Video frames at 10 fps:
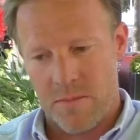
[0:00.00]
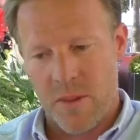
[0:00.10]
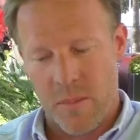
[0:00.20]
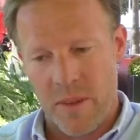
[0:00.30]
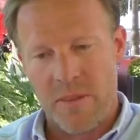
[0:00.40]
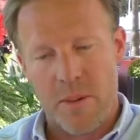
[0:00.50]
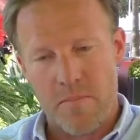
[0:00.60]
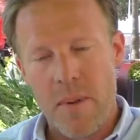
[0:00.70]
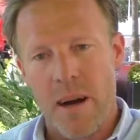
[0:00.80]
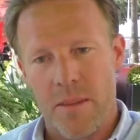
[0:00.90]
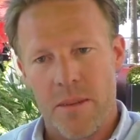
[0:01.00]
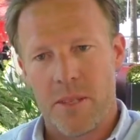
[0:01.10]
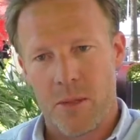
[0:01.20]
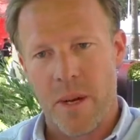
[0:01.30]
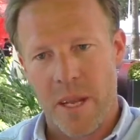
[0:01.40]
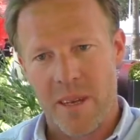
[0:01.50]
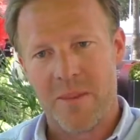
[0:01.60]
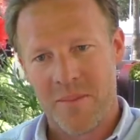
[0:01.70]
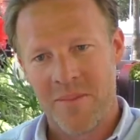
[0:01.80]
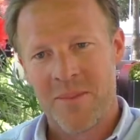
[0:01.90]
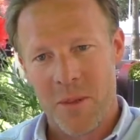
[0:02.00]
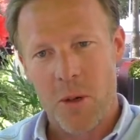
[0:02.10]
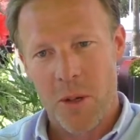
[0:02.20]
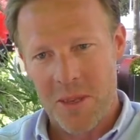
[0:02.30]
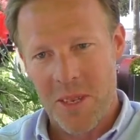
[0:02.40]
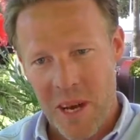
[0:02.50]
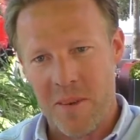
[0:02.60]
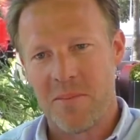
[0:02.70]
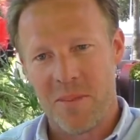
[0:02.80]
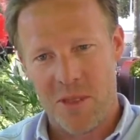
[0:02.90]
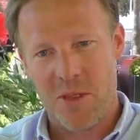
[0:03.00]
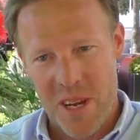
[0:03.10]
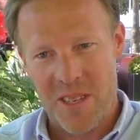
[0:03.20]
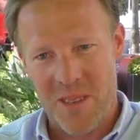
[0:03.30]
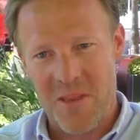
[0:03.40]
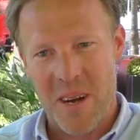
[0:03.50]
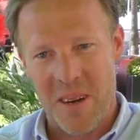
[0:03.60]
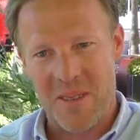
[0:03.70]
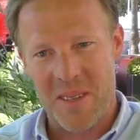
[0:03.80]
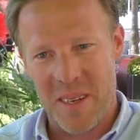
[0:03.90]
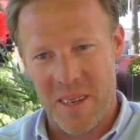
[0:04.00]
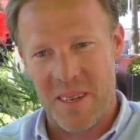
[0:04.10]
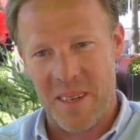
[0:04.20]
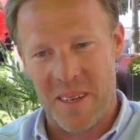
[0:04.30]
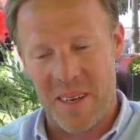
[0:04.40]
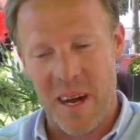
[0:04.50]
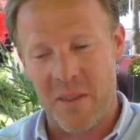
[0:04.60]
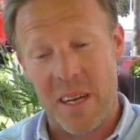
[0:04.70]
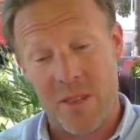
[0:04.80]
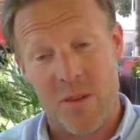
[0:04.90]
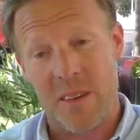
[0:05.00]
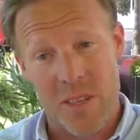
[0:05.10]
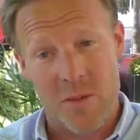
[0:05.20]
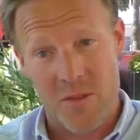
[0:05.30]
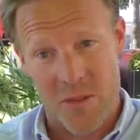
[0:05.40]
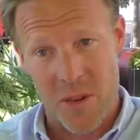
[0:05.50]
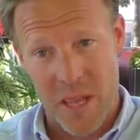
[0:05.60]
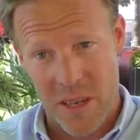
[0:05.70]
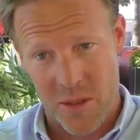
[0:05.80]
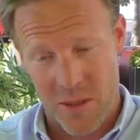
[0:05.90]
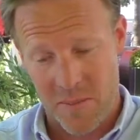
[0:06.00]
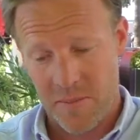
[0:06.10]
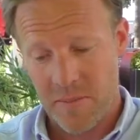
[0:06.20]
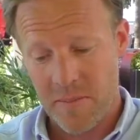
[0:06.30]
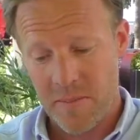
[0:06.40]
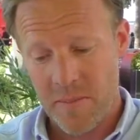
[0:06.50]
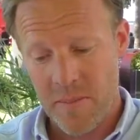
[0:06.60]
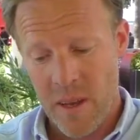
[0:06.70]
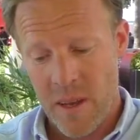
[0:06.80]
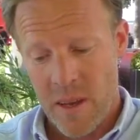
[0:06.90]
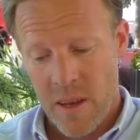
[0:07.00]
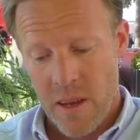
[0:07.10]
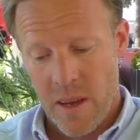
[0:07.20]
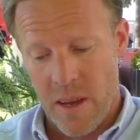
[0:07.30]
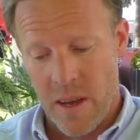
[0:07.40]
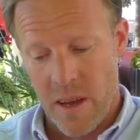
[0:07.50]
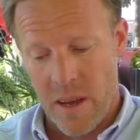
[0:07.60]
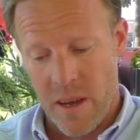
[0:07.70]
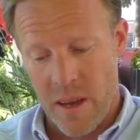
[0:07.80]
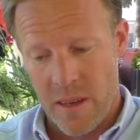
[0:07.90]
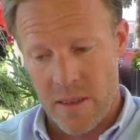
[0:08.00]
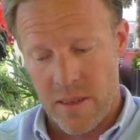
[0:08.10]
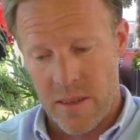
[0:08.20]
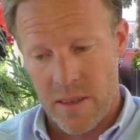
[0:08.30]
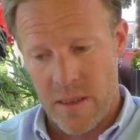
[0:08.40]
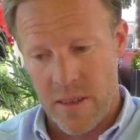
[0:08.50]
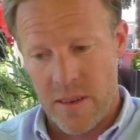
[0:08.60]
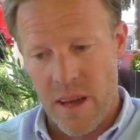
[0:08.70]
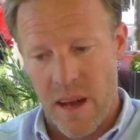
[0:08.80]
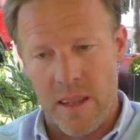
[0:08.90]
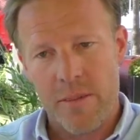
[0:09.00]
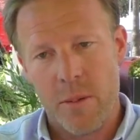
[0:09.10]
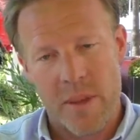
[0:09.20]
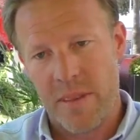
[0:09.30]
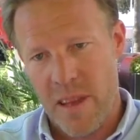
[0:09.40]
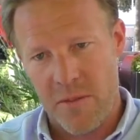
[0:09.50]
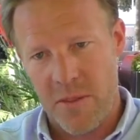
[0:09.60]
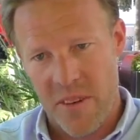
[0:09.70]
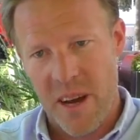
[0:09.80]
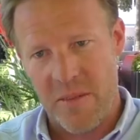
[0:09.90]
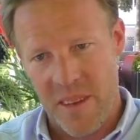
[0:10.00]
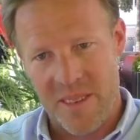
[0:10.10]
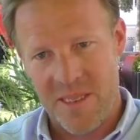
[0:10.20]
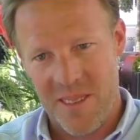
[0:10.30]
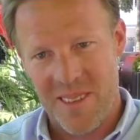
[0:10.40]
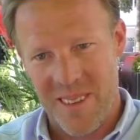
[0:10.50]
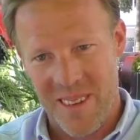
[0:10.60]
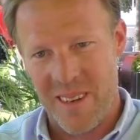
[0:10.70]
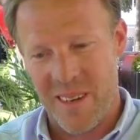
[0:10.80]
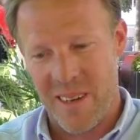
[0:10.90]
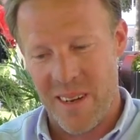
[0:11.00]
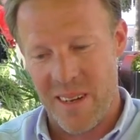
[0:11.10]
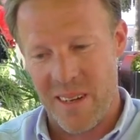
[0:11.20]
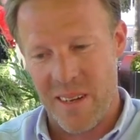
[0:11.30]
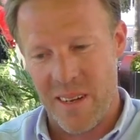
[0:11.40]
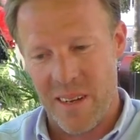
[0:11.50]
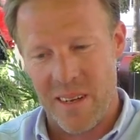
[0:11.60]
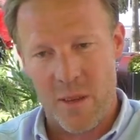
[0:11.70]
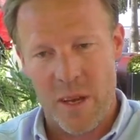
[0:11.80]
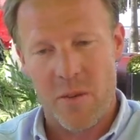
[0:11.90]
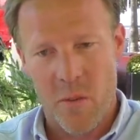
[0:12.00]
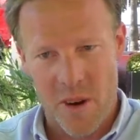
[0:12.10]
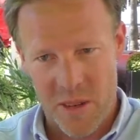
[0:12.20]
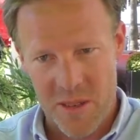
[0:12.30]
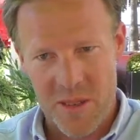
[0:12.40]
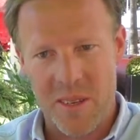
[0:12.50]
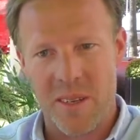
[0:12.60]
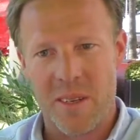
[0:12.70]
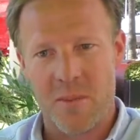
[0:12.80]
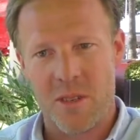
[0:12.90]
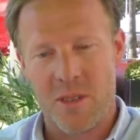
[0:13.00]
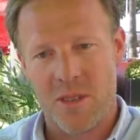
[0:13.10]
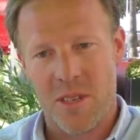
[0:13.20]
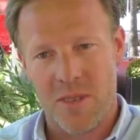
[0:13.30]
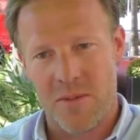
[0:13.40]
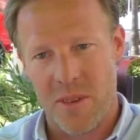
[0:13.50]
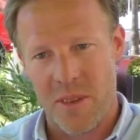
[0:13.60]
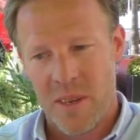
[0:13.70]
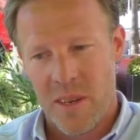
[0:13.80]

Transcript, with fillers: probably for months sweating all the time, stressed about uh, how that strategy would fall out. Uh, and I lived with it now for five years, uh, and uh, it, and it worked, and it was successful.